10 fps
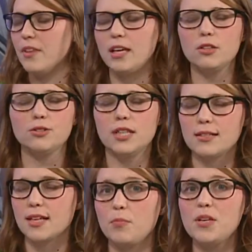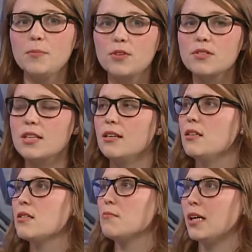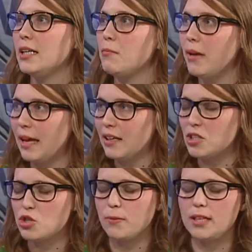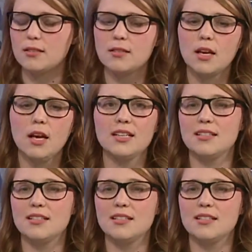They include things people skills, money management, mm -hmm.